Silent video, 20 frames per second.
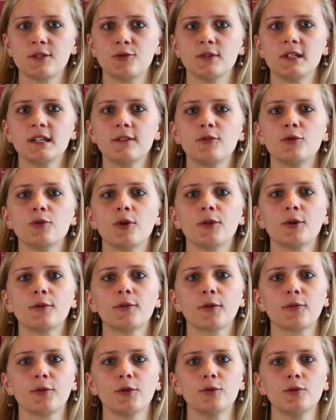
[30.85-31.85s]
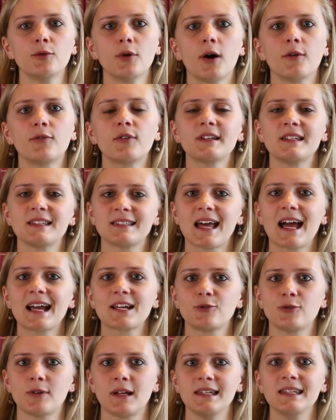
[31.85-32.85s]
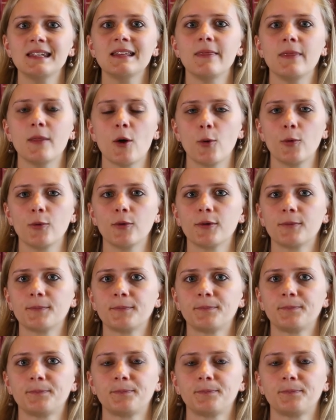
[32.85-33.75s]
to give you an overview of what is actually known.